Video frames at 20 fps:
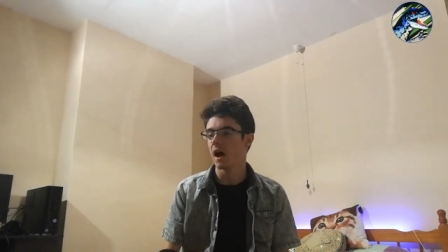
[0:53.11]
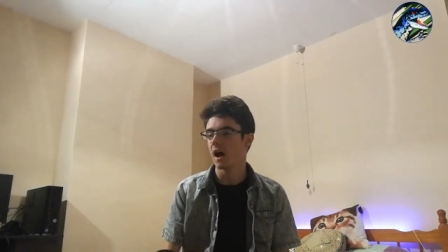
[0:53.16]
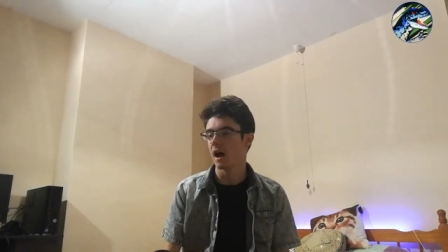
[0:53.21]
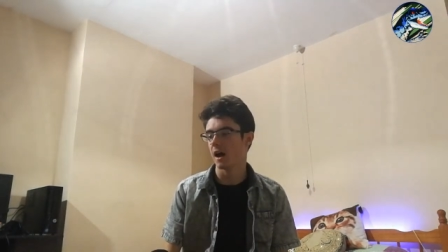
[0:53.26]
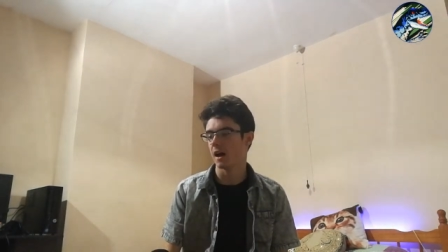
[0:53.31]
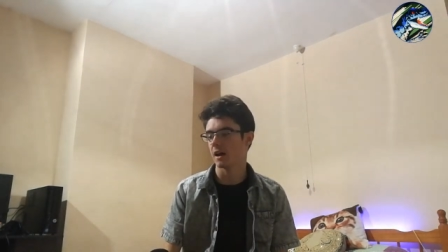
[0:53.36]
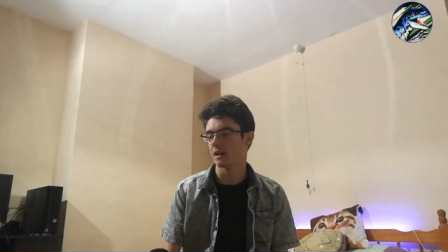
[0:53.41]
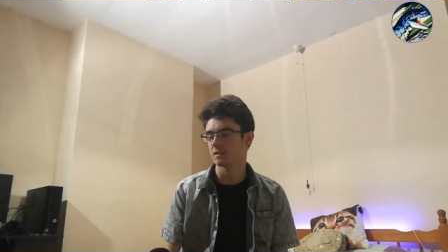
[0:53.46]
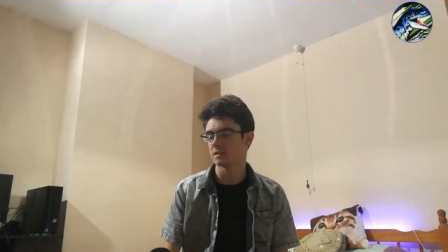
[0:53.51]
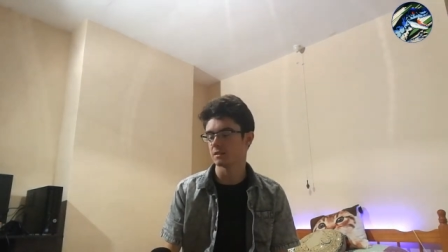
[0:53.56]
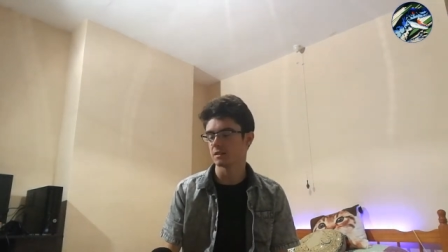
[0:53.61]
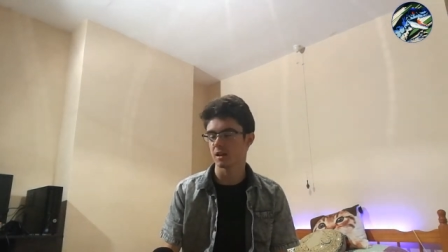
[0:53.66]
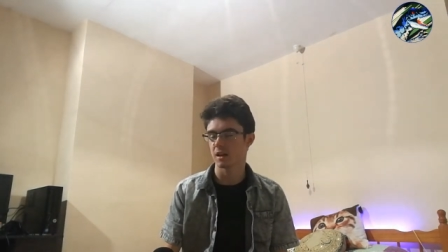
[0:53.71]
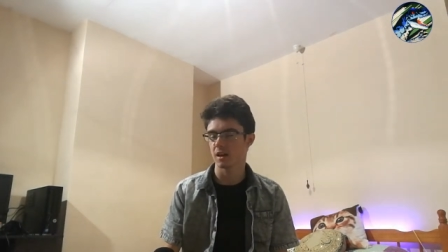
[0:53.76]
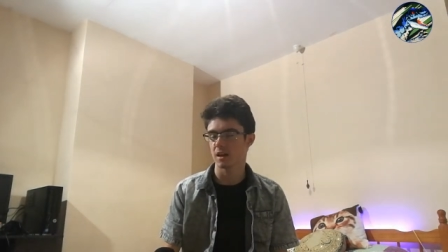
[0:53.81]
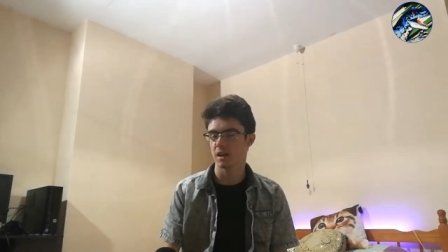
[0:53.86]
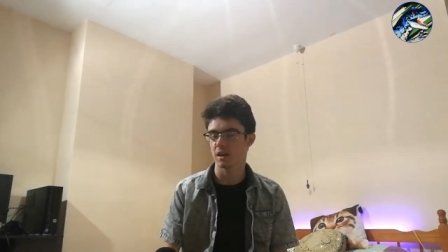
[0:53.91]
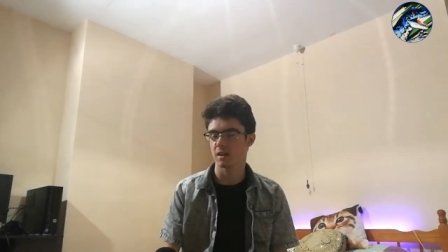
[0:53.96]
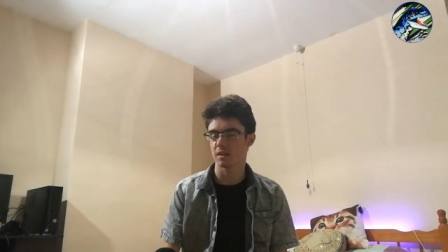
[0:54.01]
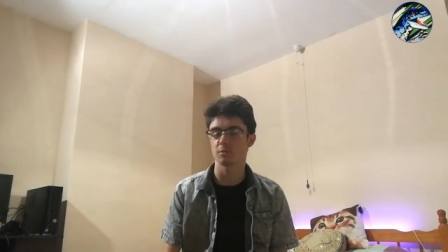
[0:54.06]
and
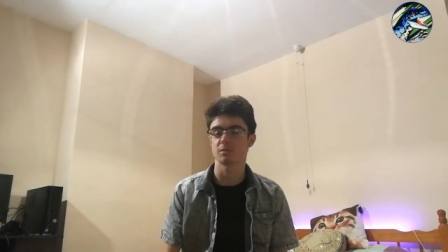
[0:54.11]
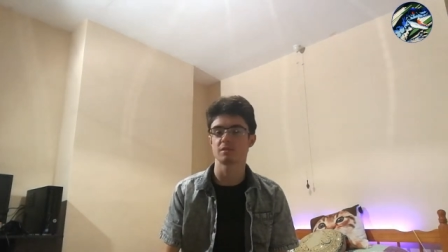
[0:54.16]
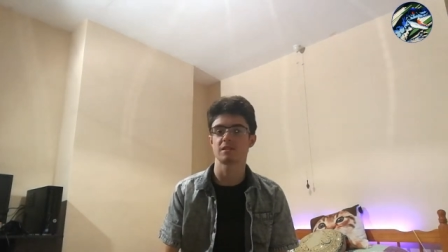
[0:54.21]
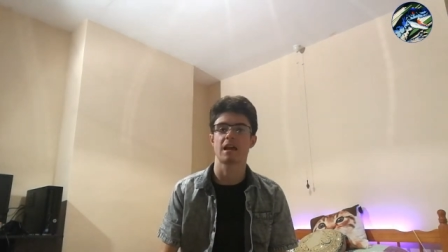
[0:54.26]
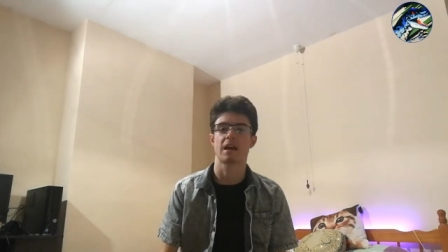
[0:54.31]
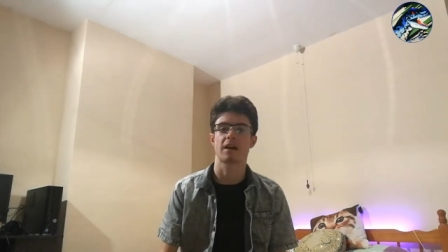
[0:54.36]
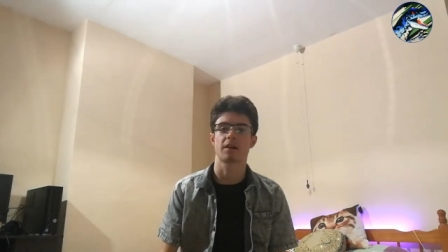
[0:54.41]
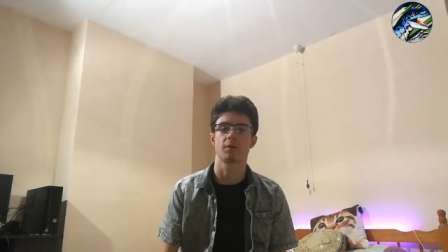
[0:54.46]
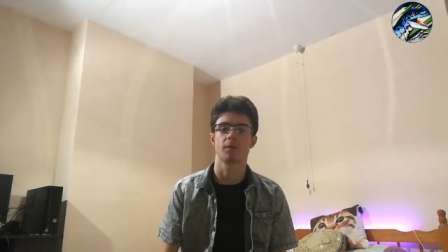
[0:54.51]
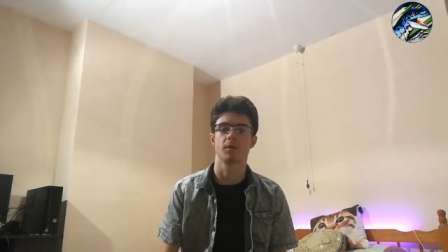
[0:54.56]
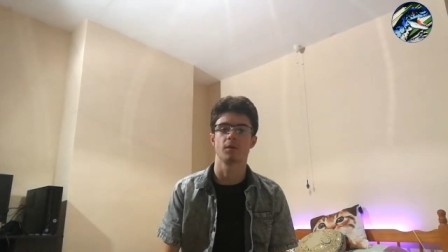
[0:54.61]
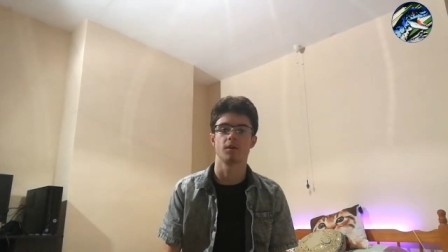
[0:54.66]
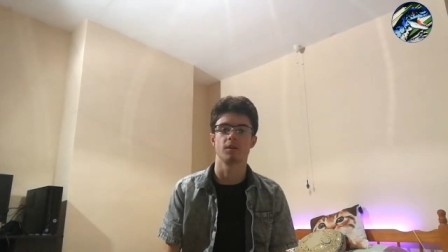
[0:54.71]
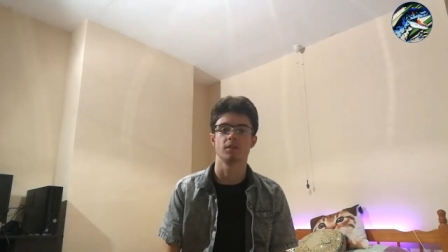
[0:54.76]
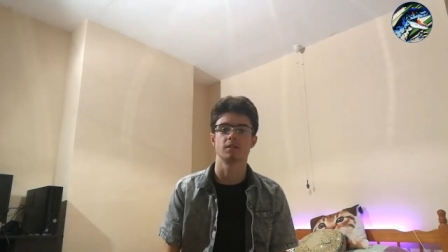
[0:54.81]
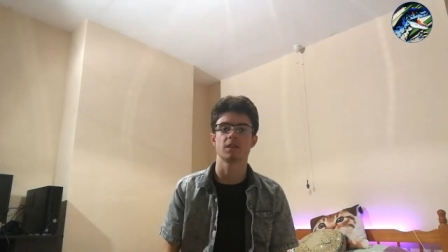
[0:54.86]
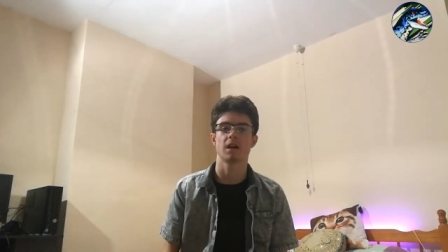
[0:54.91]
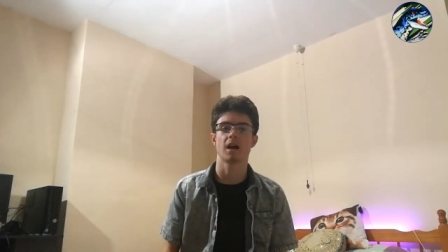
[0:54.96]
there was an echo noise.